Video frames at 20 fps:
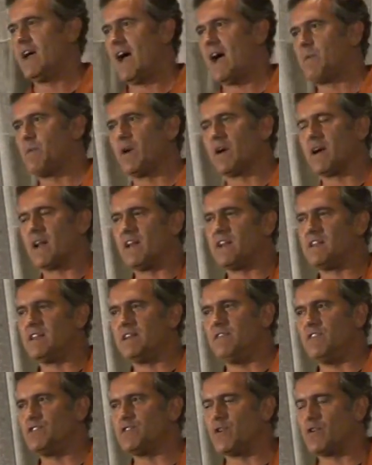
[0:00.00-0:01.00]
I work on a
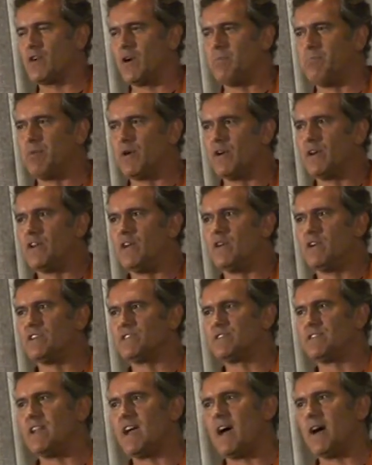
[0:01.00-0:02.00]
TV show called Burn
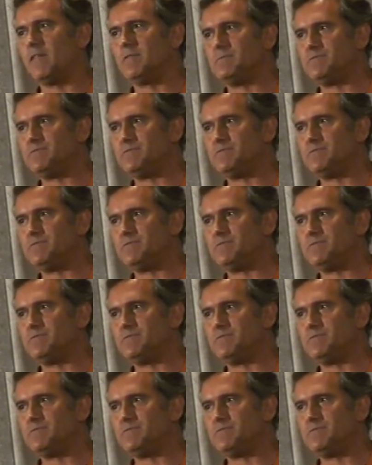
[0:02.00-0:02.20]
Notice now,